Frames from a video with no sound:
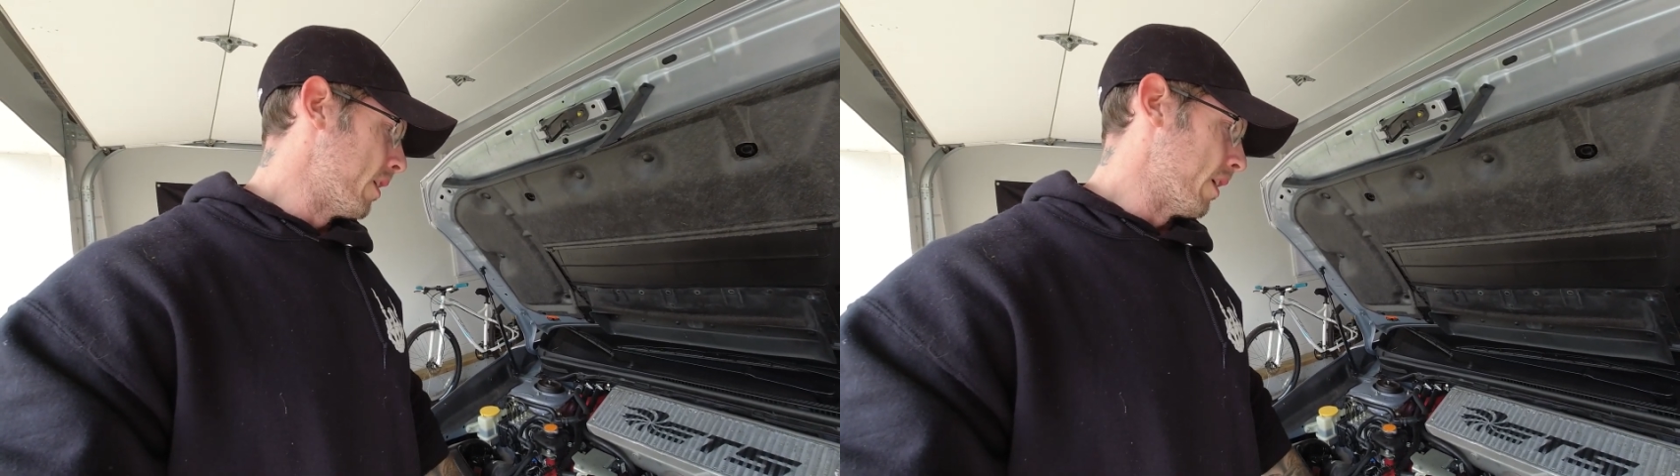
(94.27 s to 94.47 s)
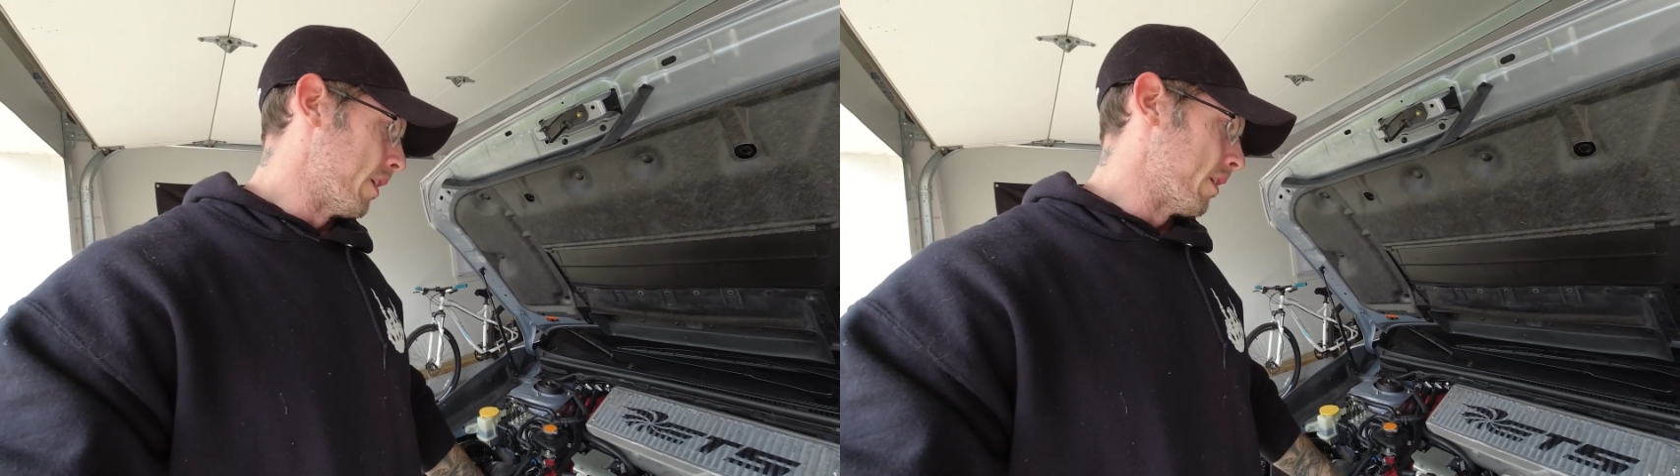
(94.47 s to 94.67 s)

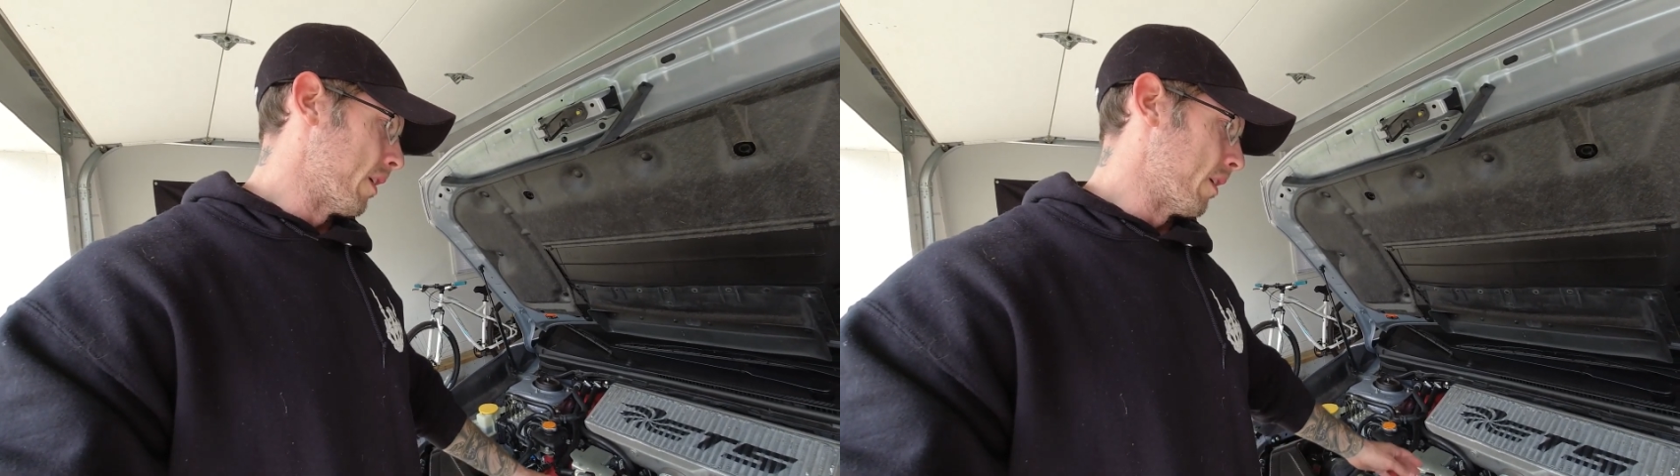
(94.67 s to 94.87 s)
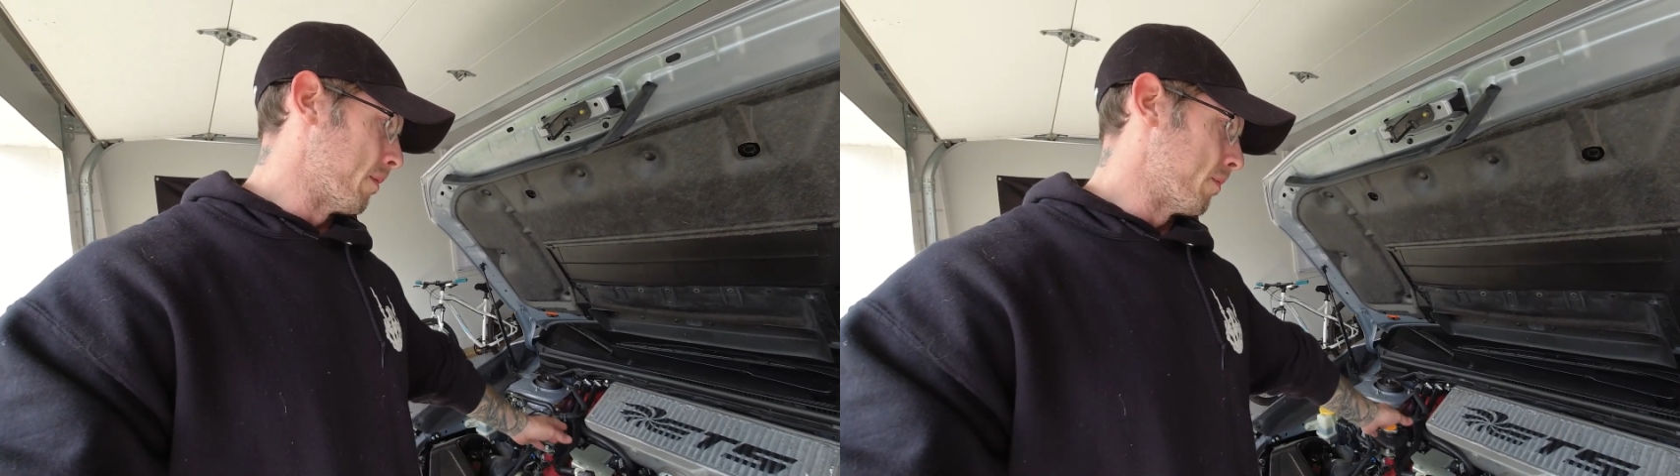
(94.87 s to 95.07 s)
and
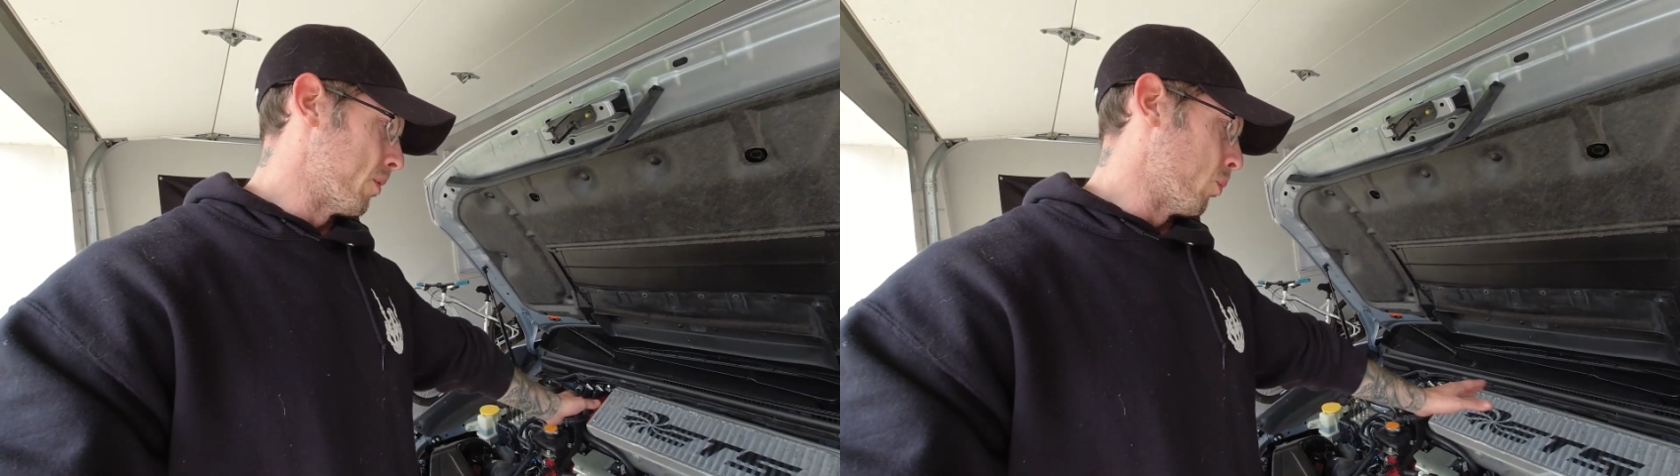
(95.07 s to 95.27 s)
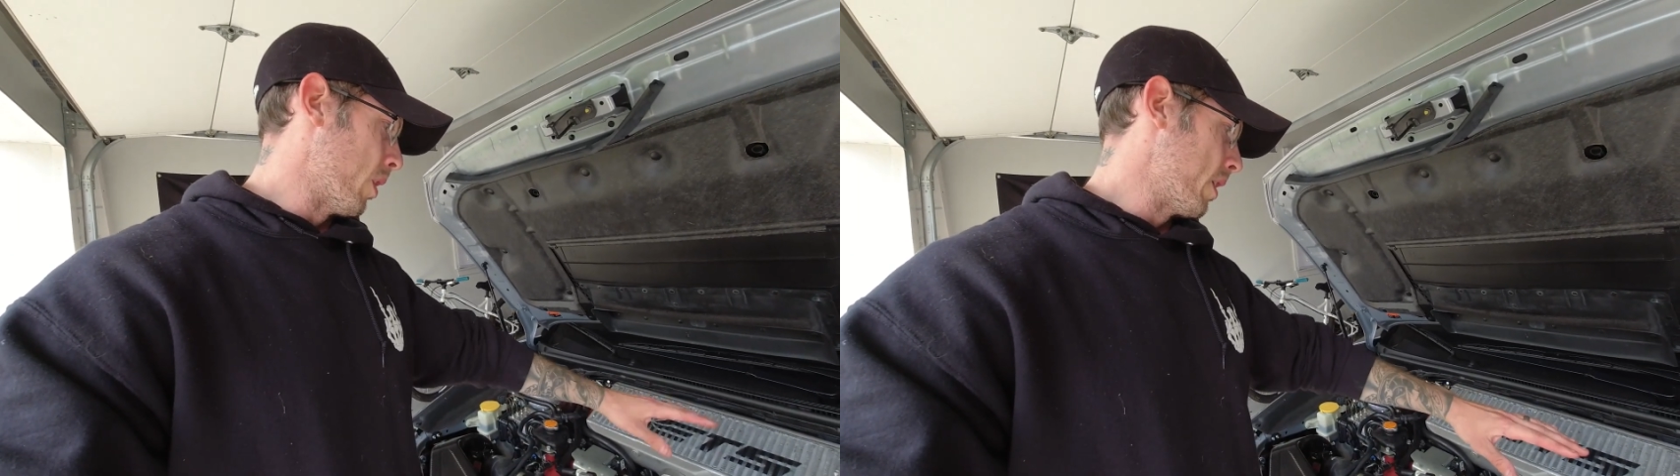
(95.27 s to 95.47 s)

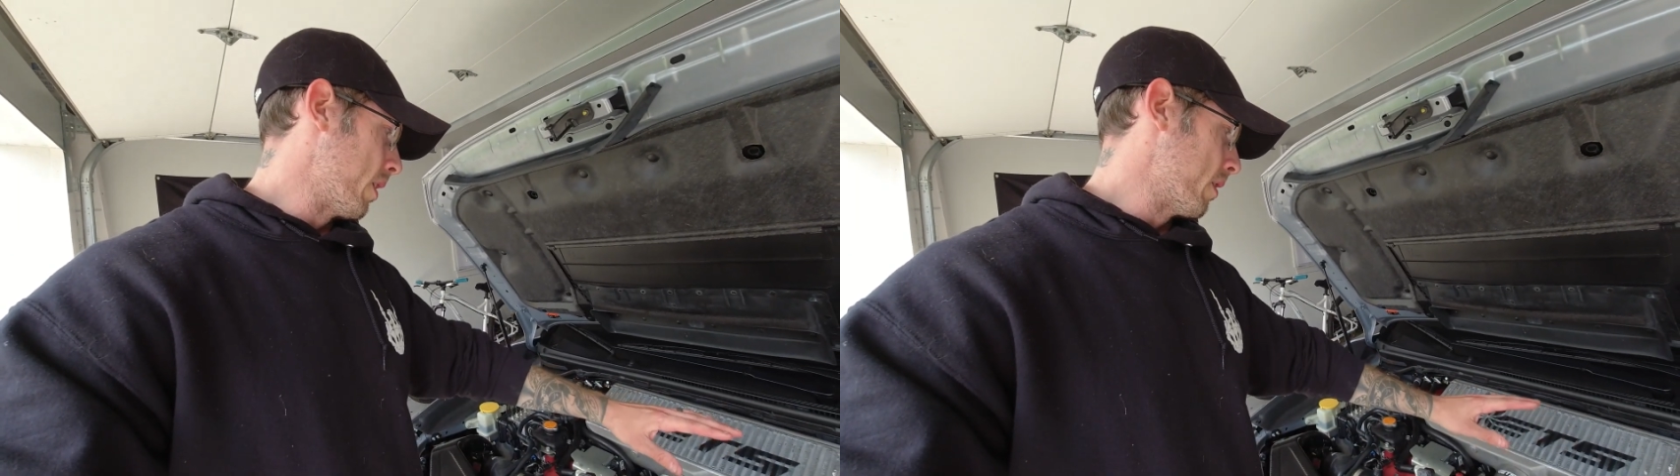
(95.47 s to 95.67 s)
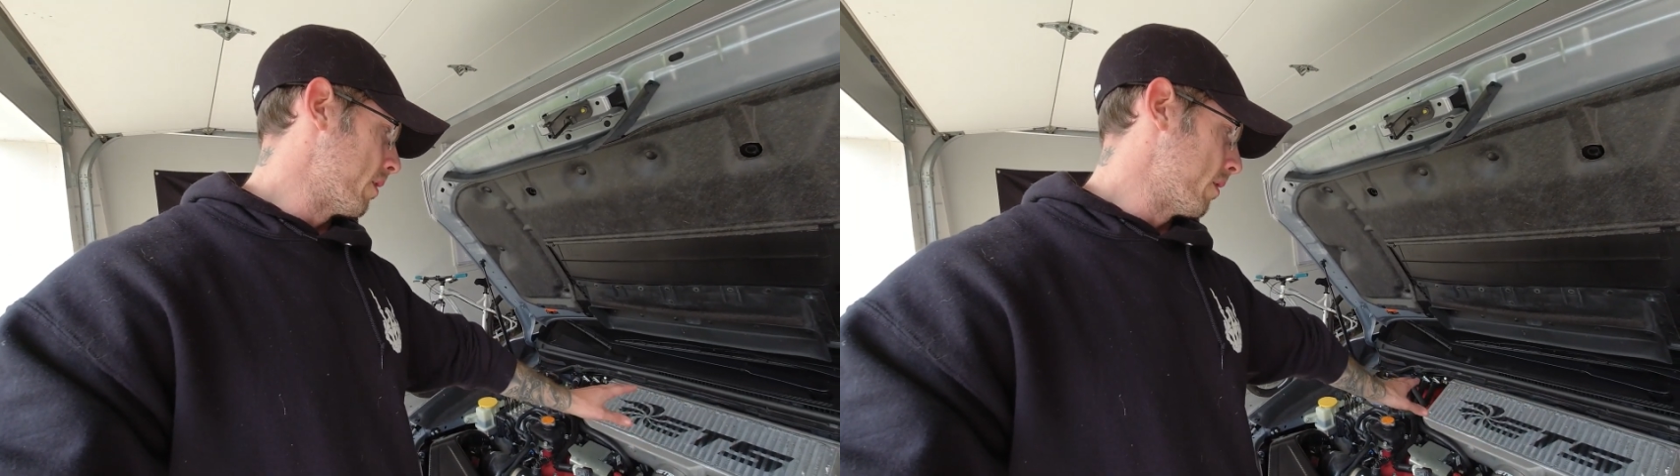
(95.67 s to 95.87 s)
the
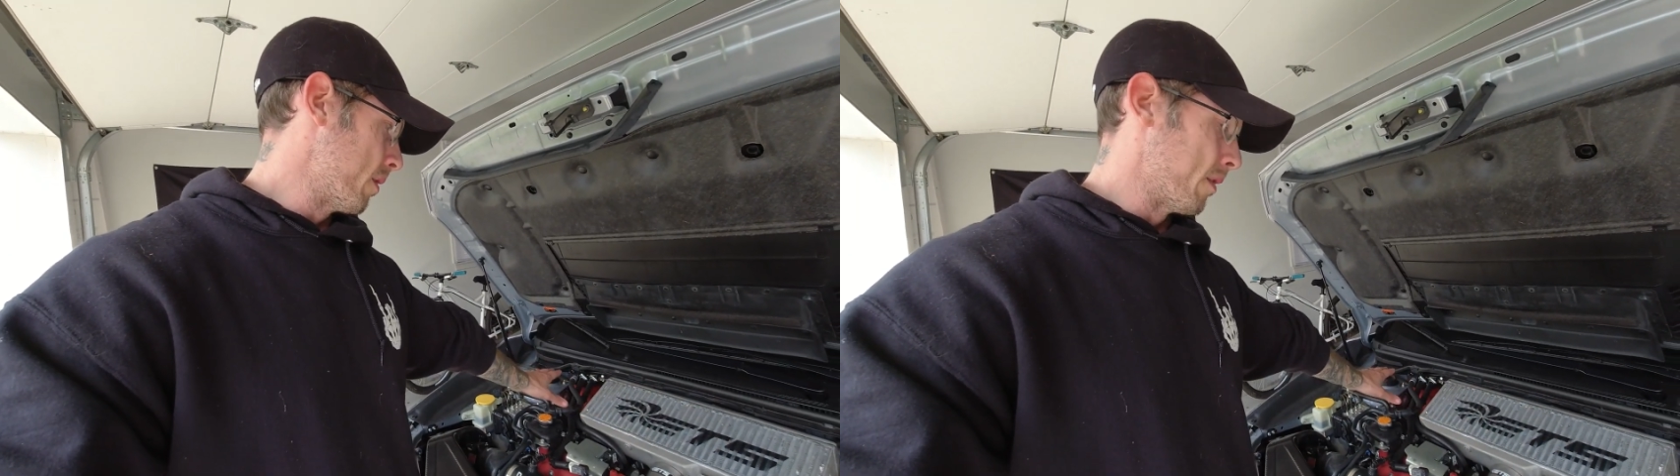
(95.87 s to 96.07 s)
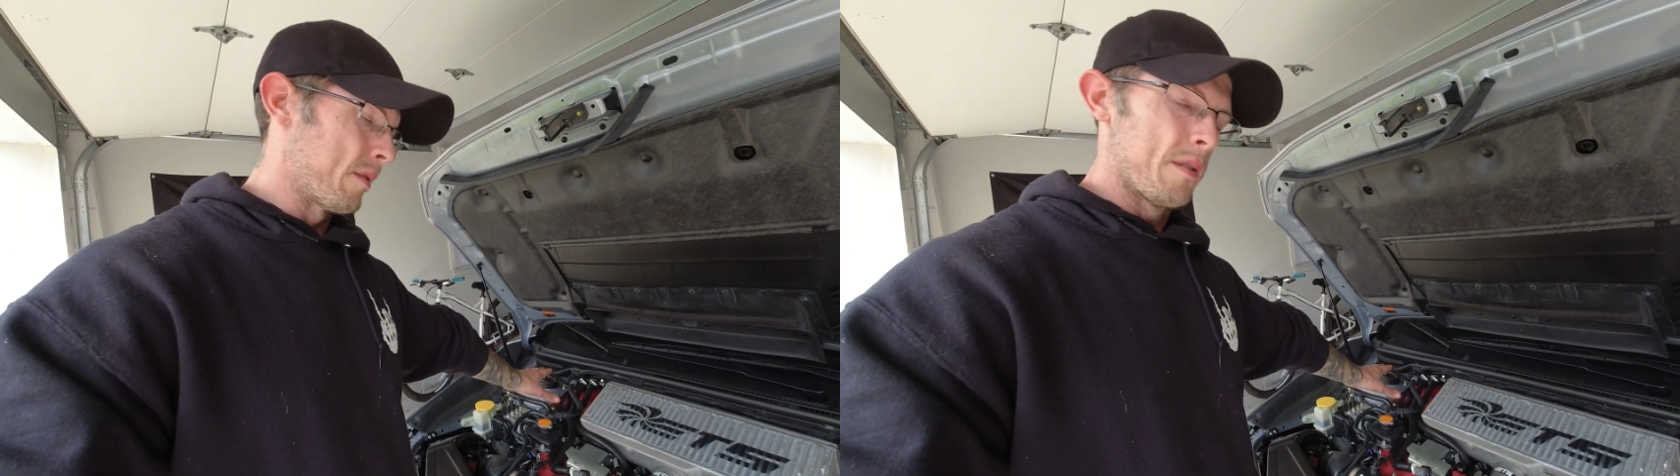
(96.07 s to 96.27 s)
way
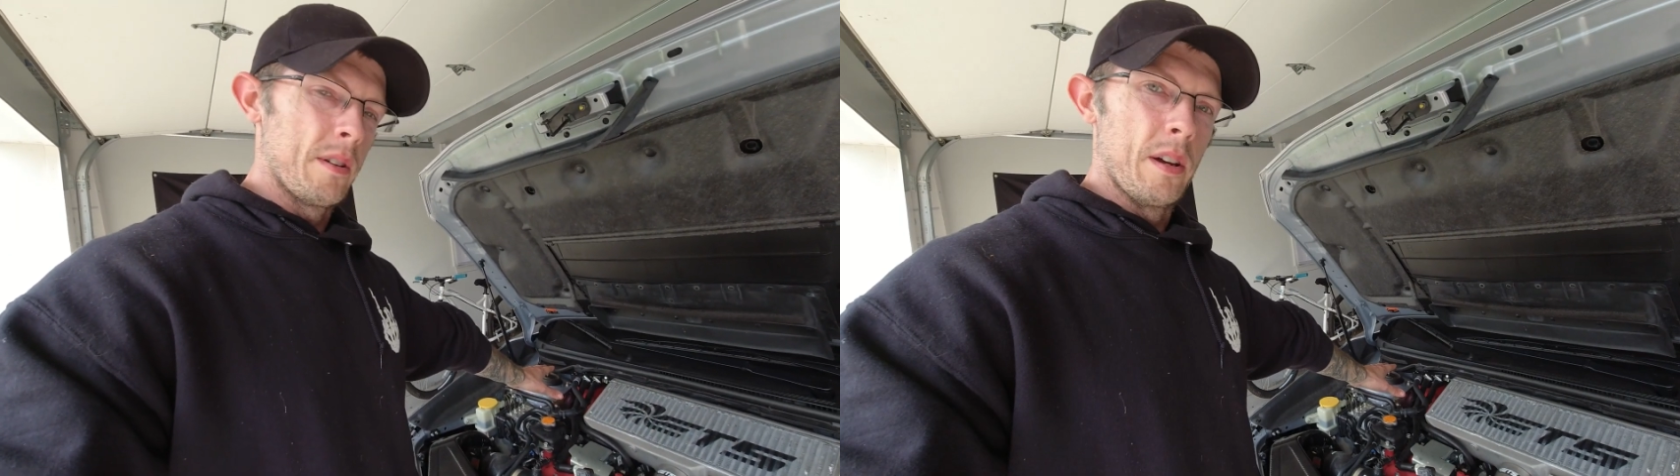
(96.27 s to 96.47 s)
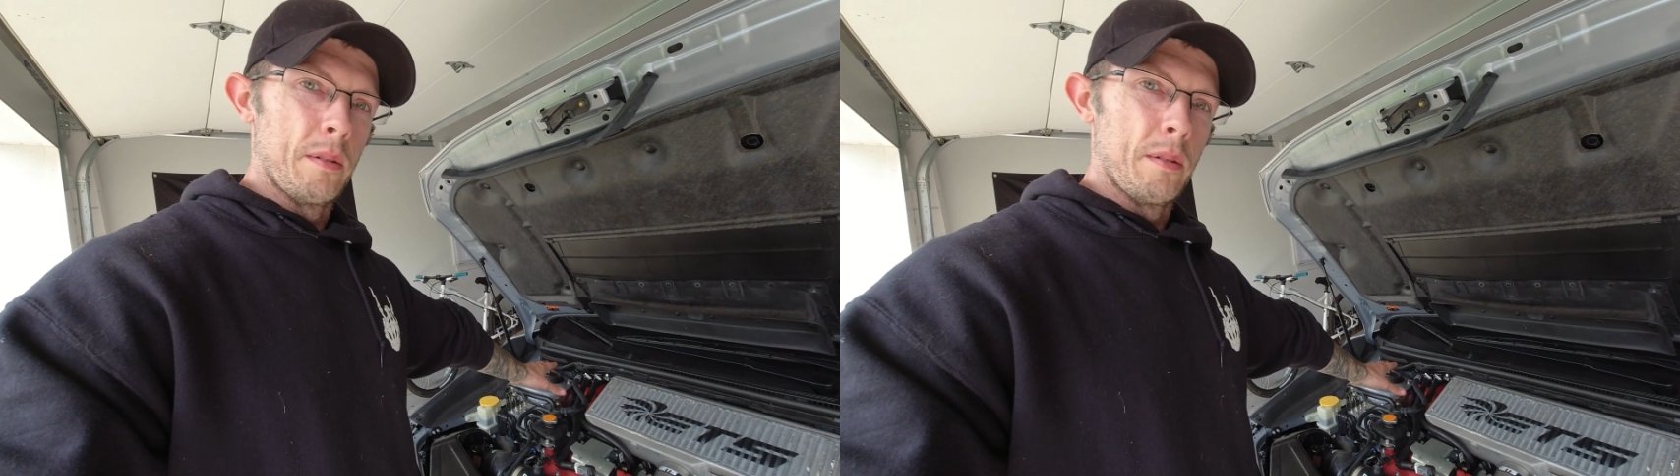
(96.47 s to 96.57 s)
this